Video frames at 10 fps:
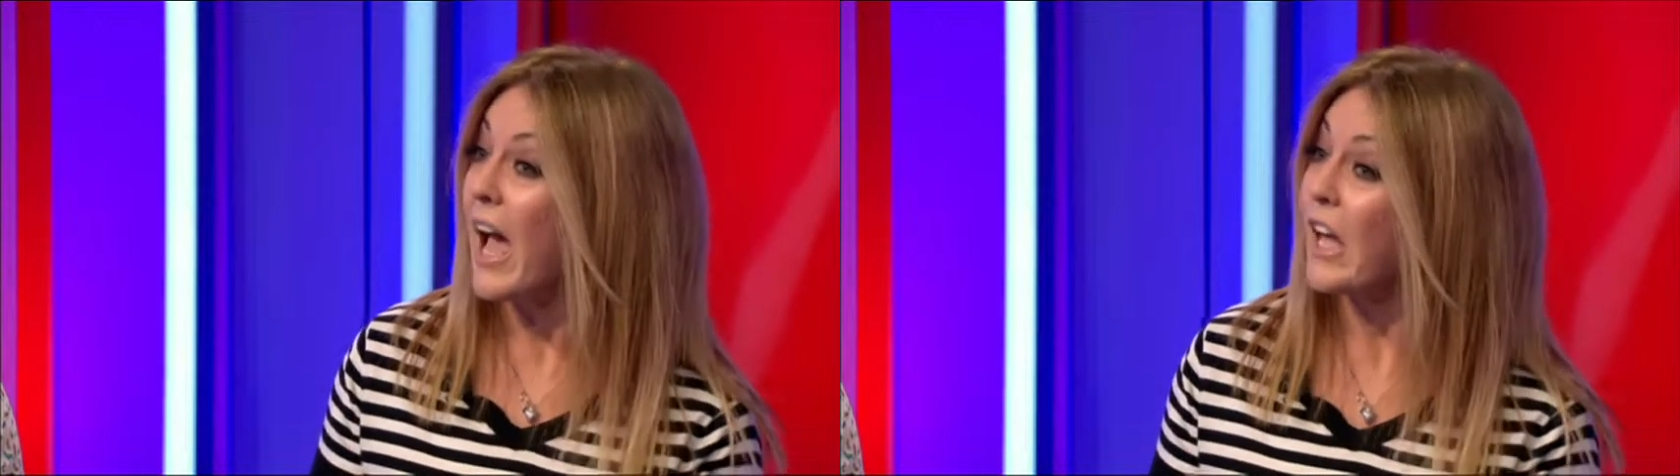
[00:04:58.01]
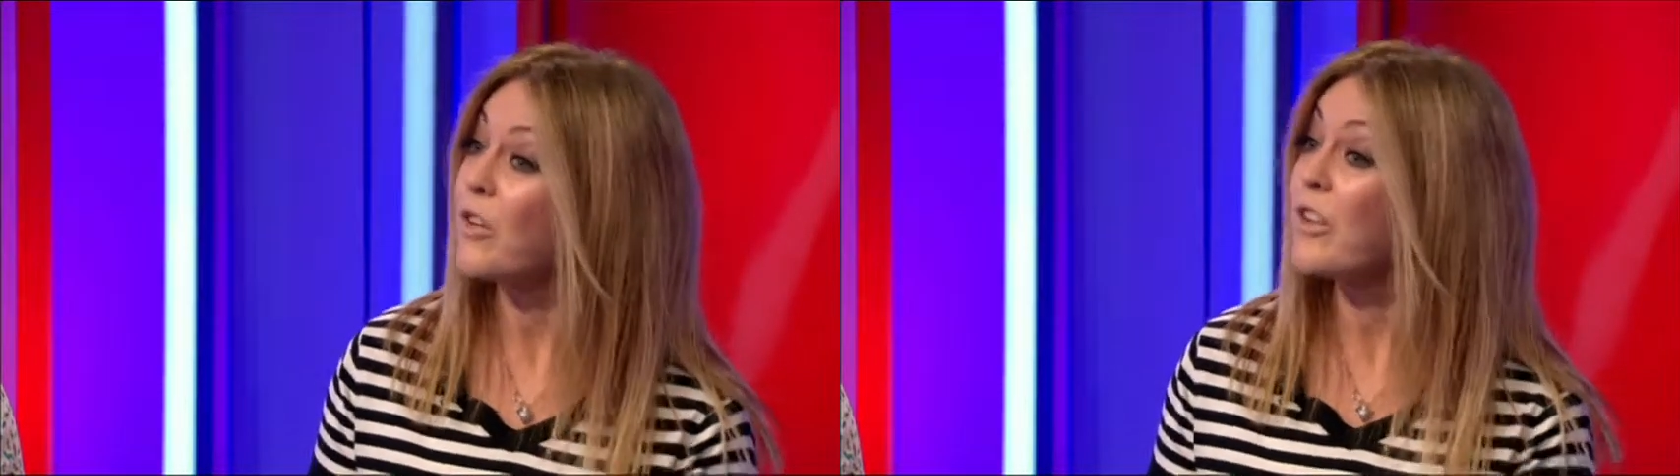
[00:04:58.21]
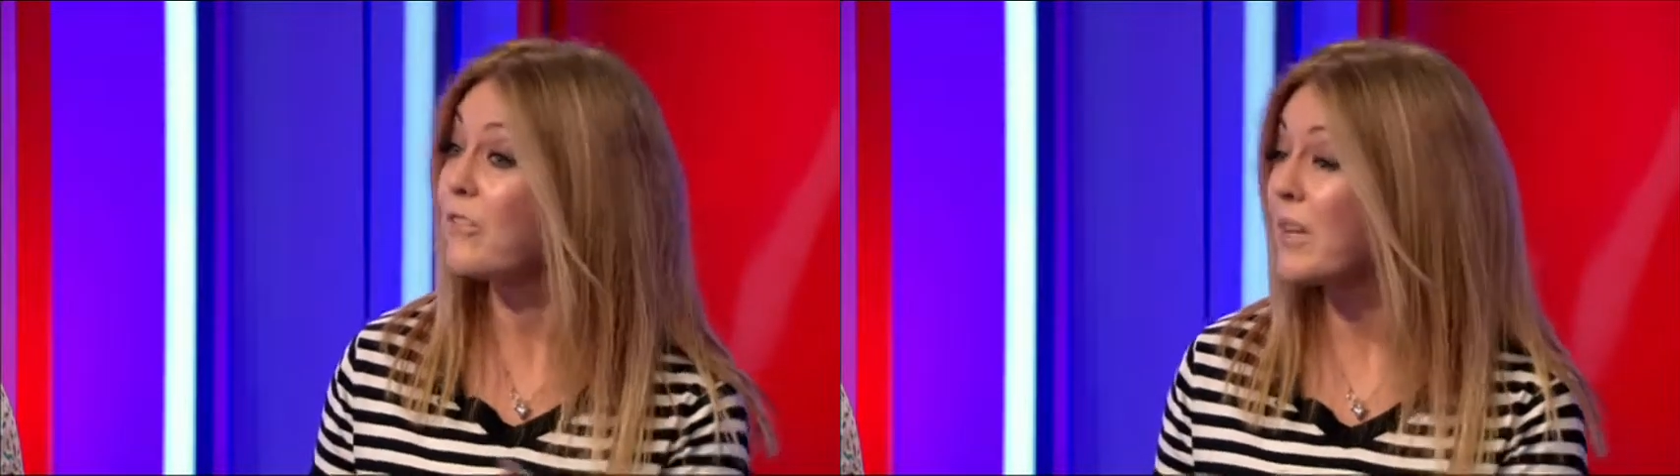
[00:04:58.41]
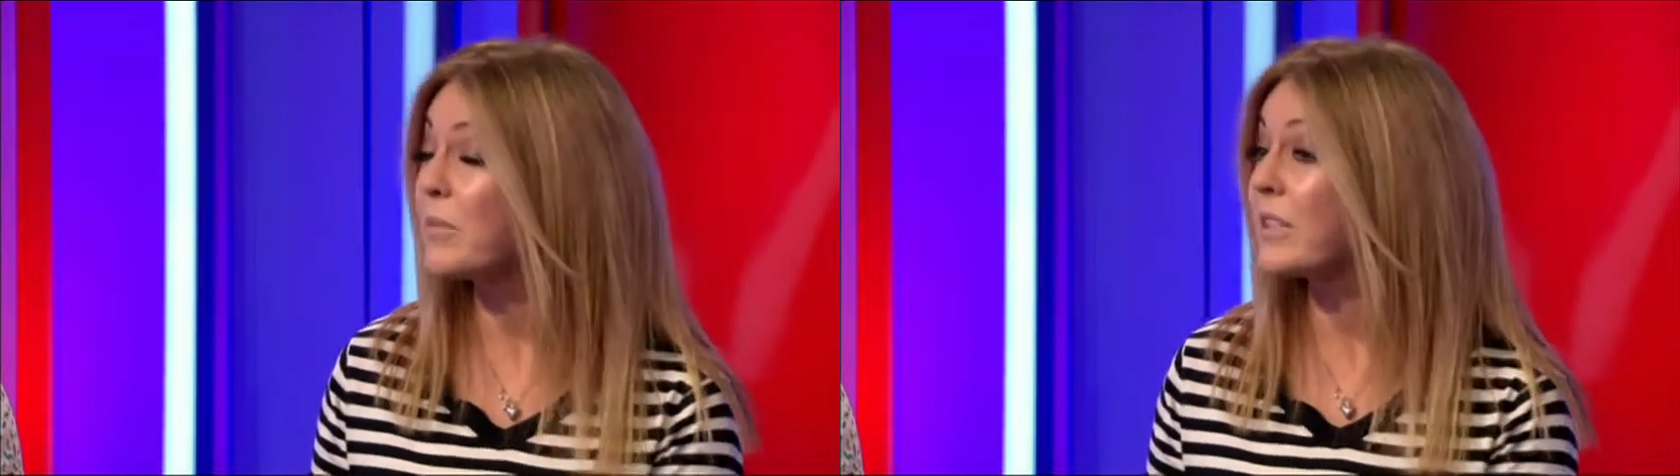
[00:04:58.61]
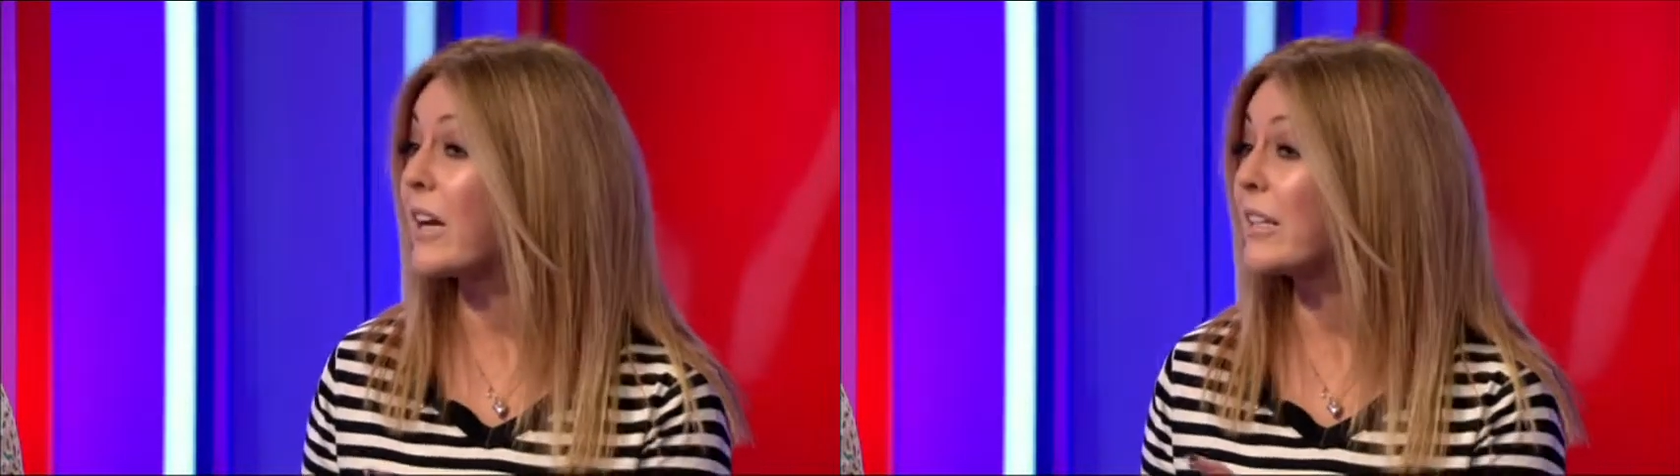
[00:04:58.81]
And on the
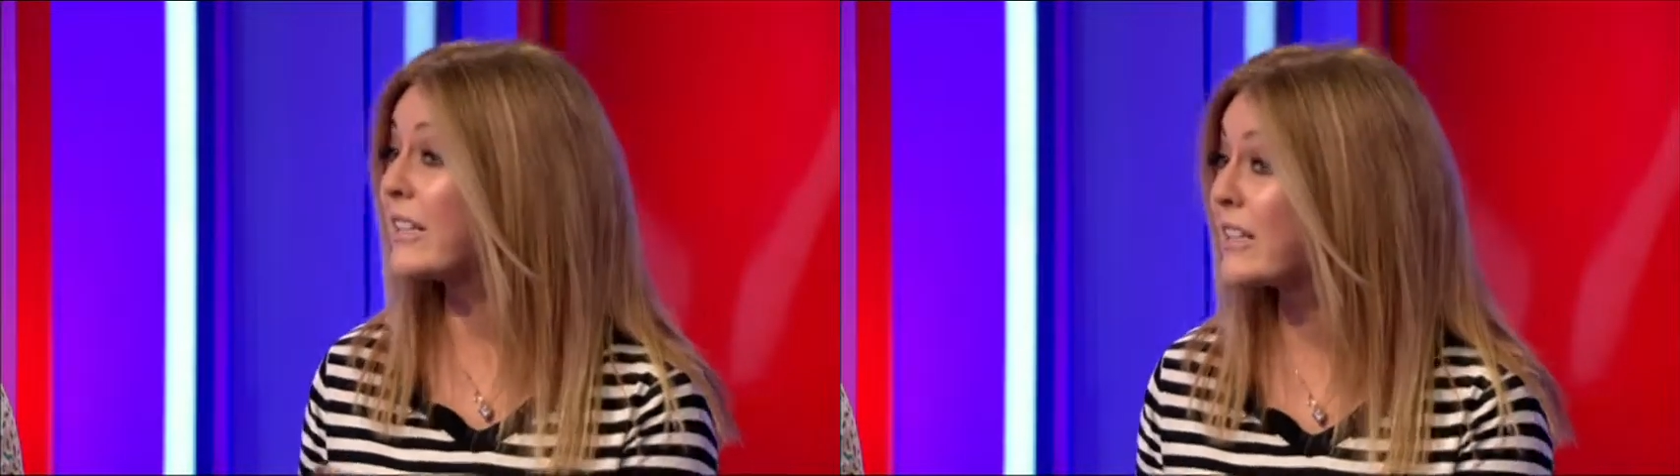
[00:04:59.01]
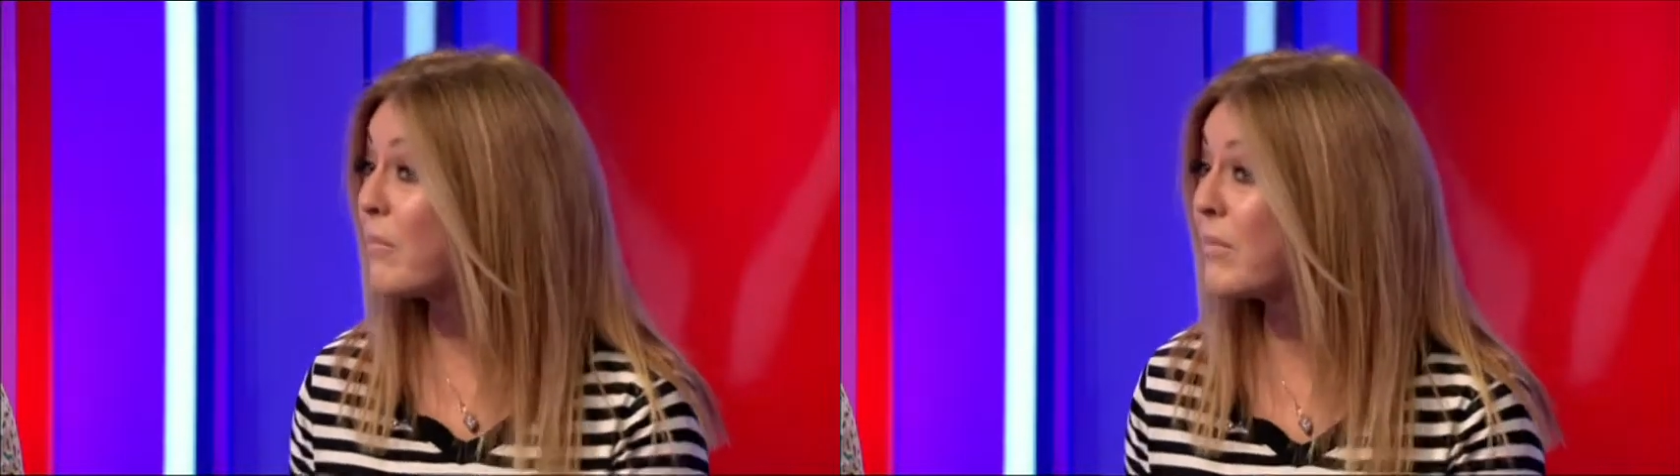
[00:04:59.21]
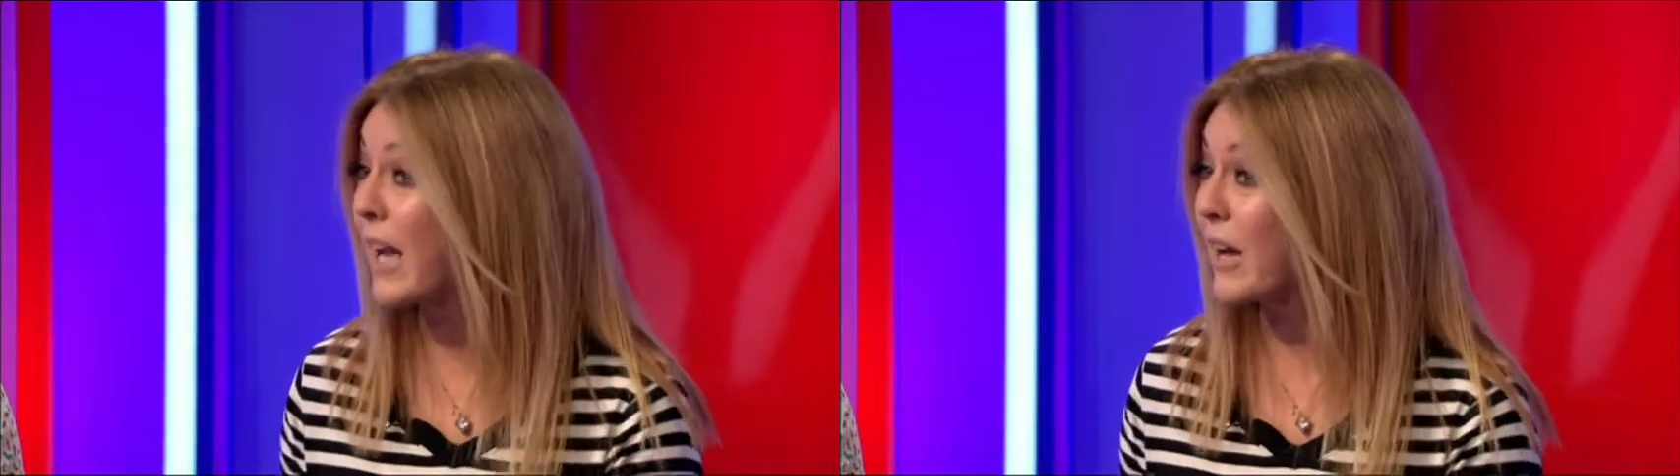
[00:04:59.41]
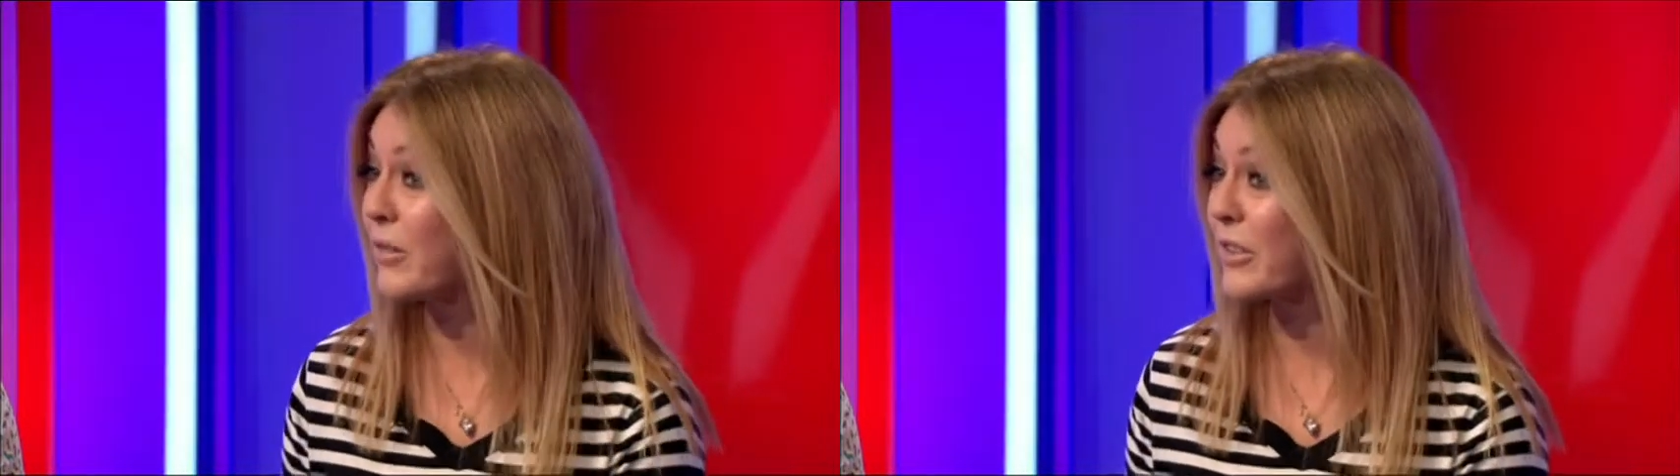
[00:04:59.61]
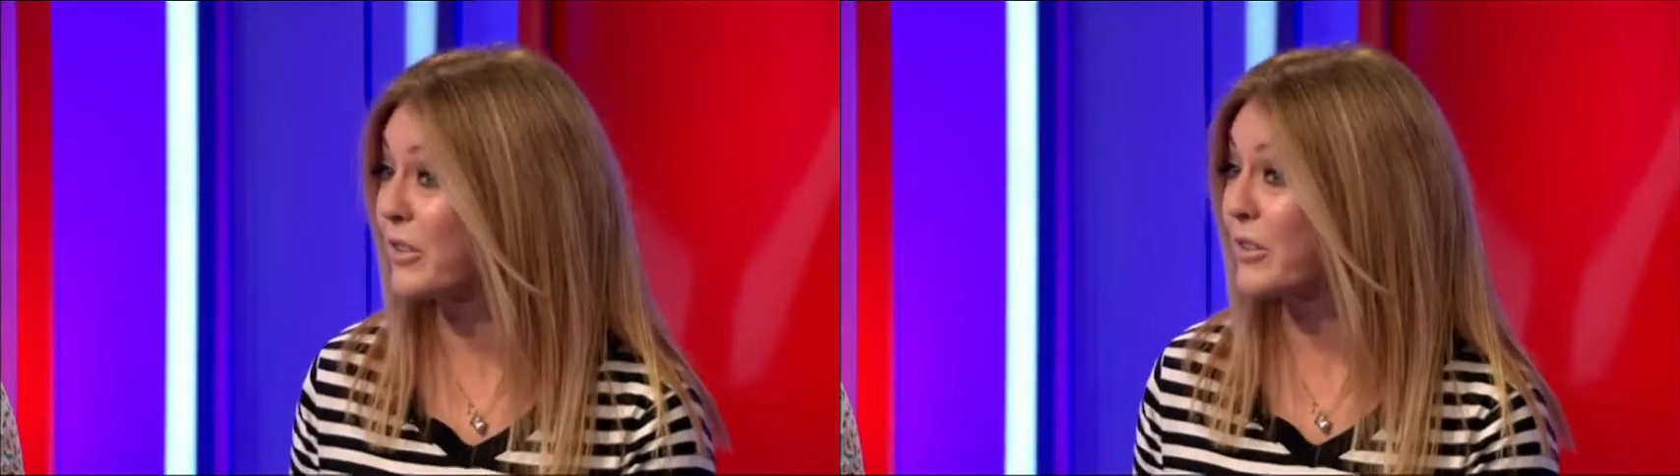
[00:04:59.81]
flip side, some
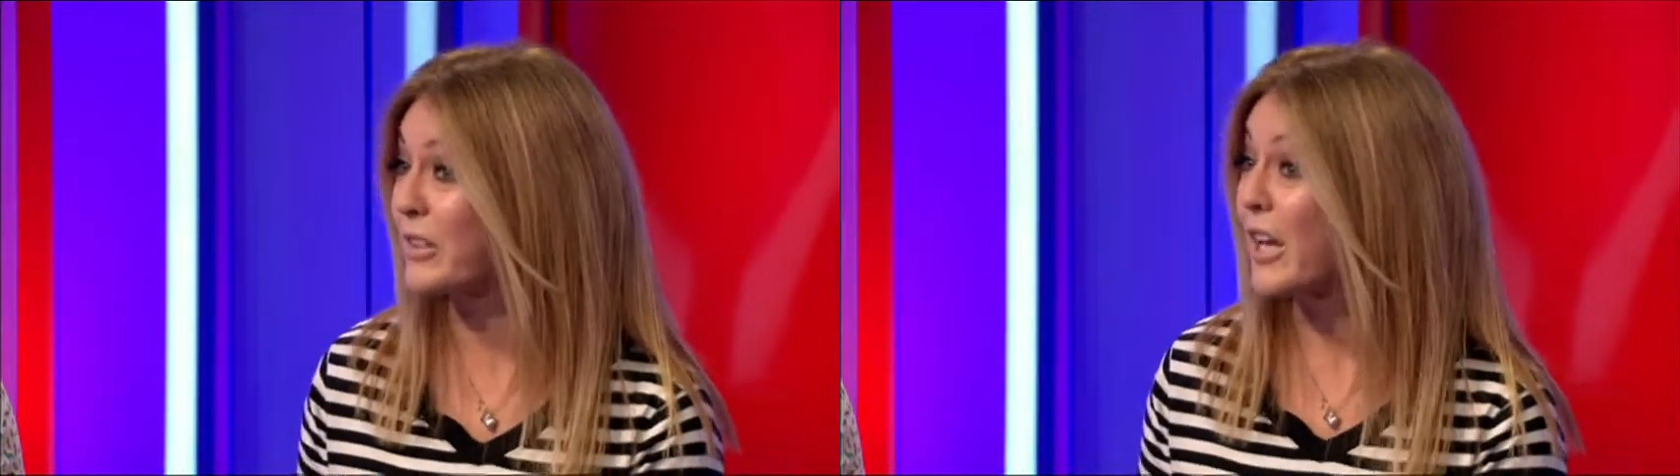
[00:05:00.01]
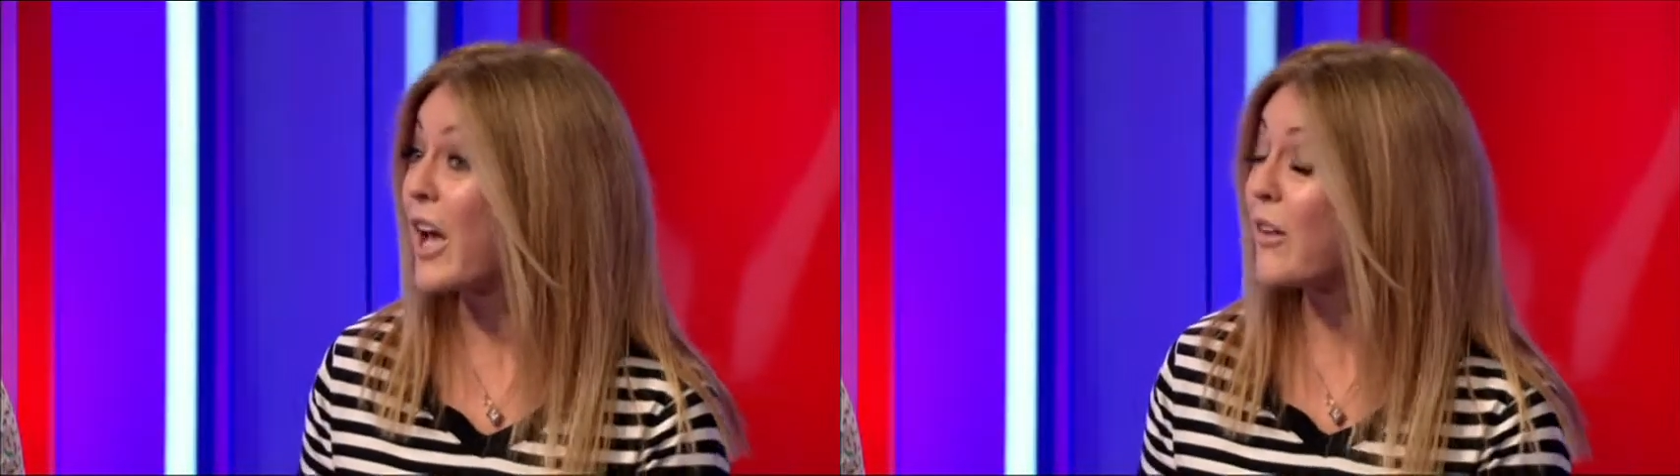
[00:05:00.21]
councils